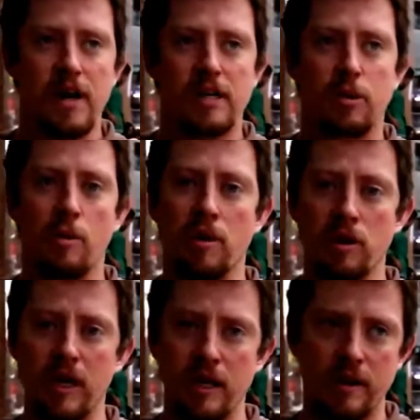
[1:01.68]
So we were
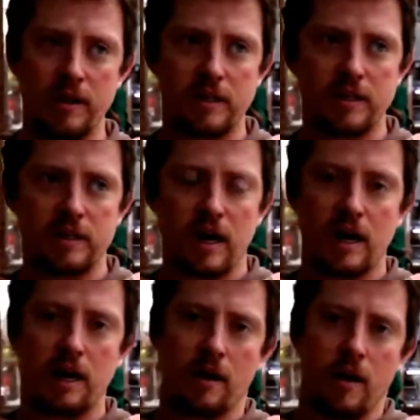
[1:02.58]
looking at this and
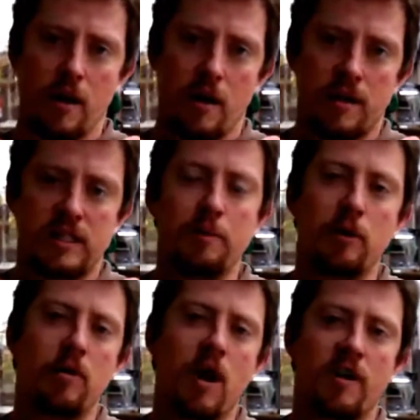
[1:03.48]
saying the
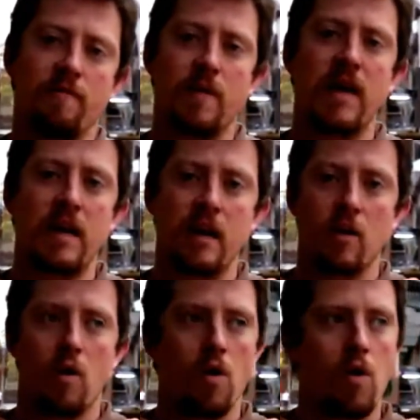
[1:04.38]
typical kind of meeting
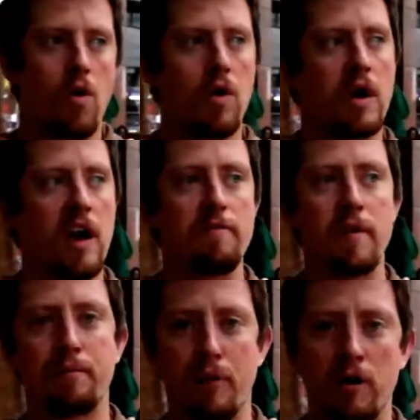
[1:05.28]
or
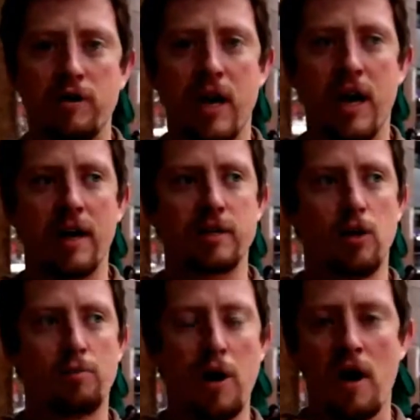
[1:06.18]
government project
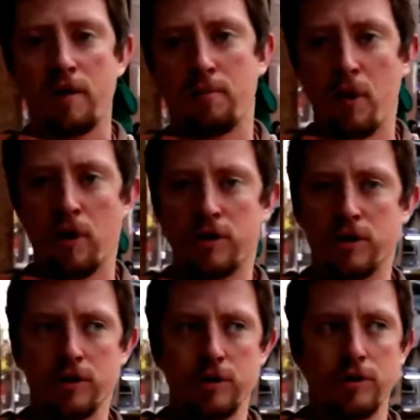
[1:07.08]
or private approach
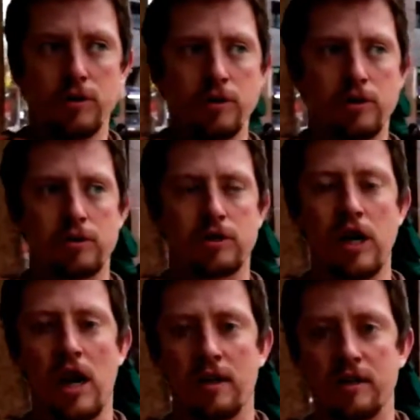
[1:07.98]
to a
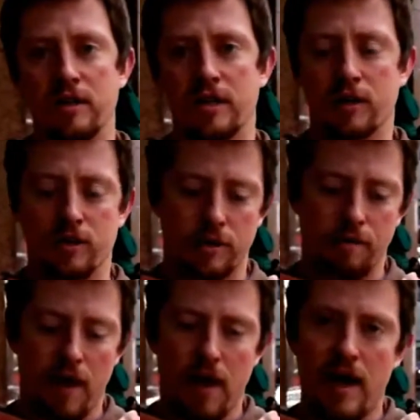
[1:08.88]
challenge, etc.,
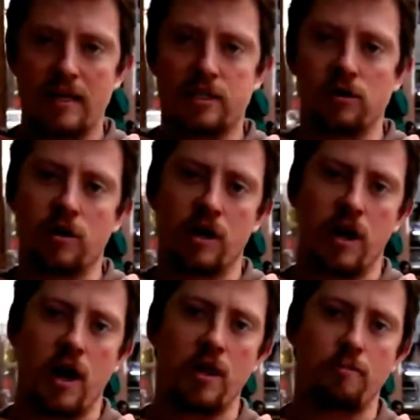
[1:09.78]
is to look
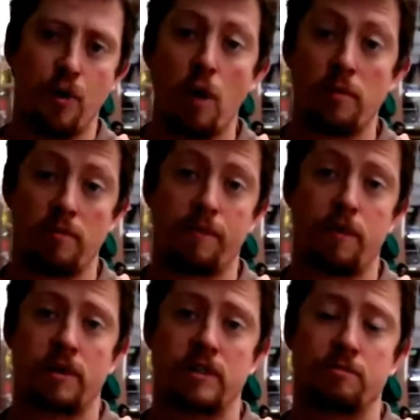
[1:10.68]
at the problem
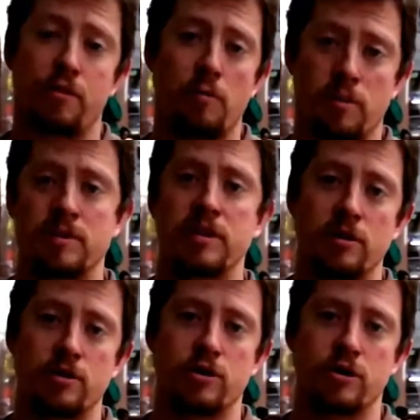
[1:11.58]
first, a problem
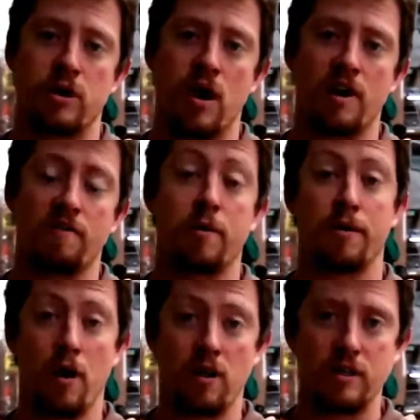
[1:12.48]
solution kind of
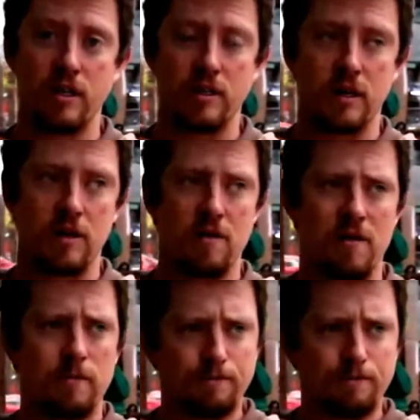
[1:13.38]
pathology, as I call it.